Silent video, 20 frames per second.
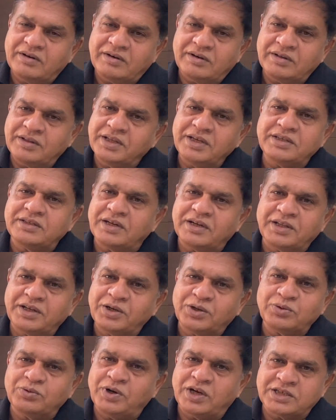These are
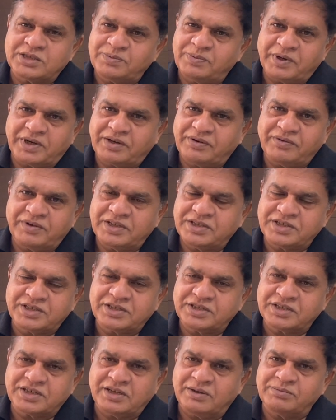the two aspects
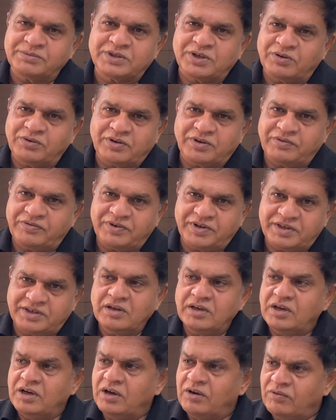which comes out of
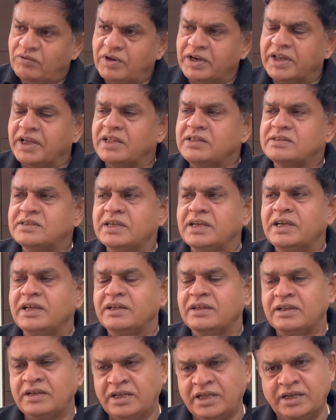it. One can
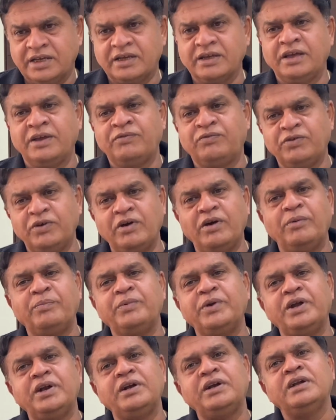say, like, if you
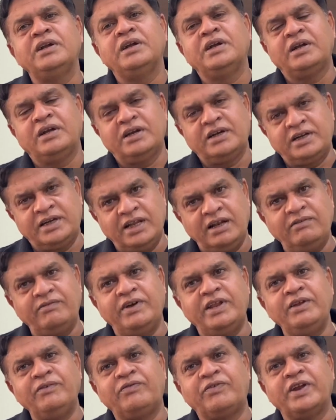appeared, tell
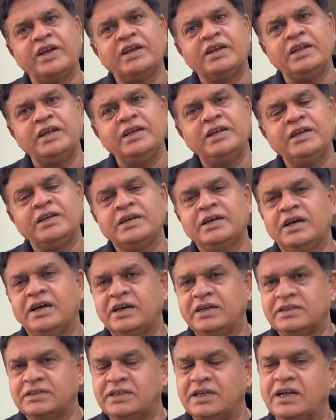very frankly,
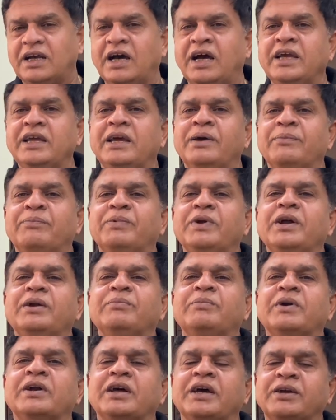sir, I appeared
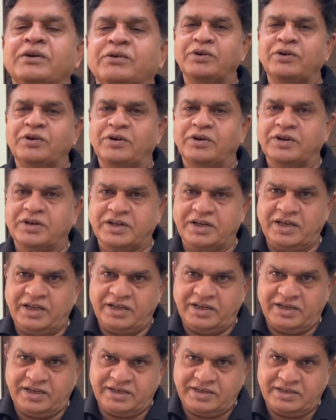but I not clear
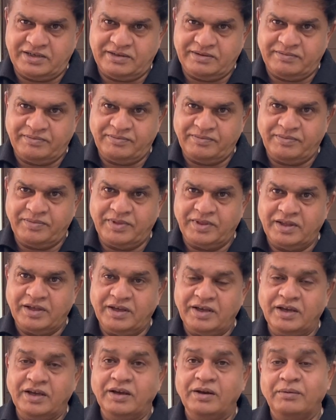it.
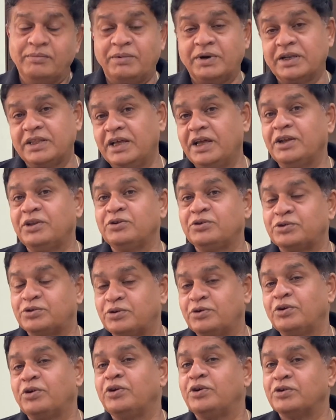But then you
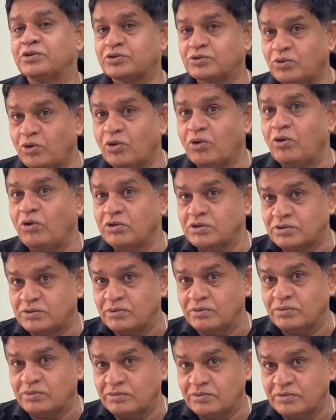should know your score
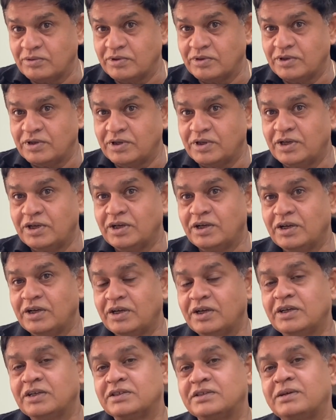also.
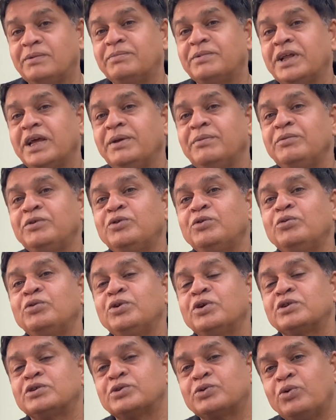Sometimes
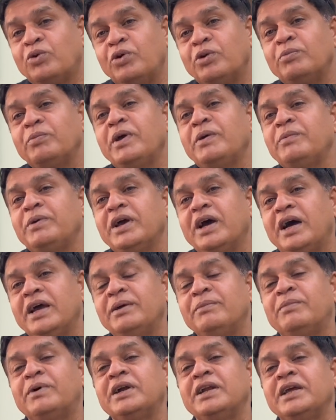your score may be
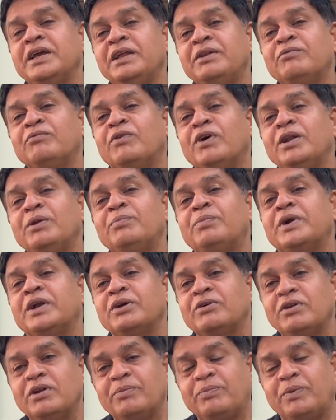high, but in one
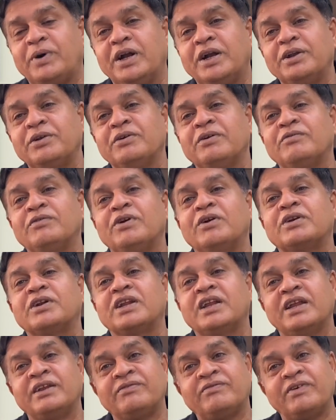particular part you have not
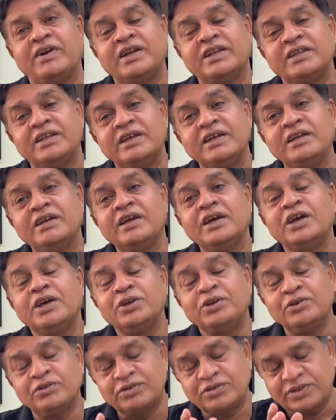clarified
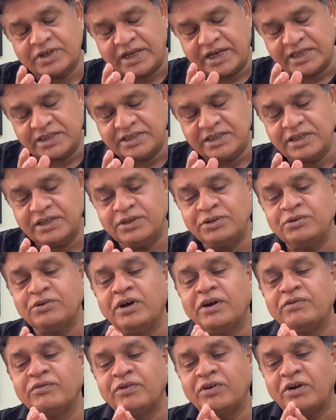you
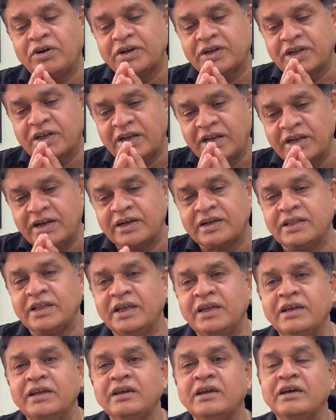have not cleared the